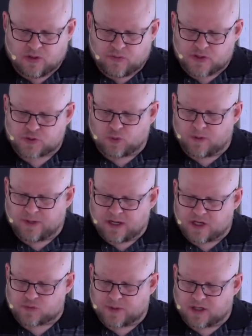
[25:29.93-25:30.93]
this woman
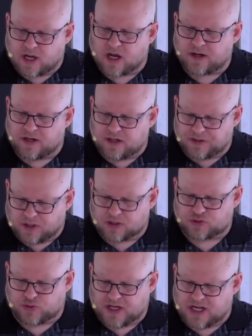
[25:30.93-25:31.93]
has been caught in
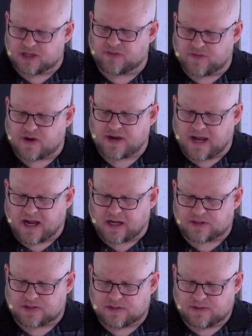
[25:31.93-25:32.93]
adultery in the very
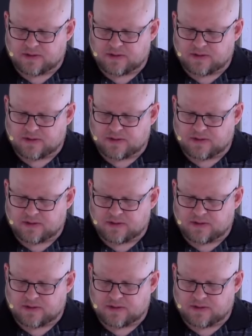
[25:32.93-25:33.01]
act.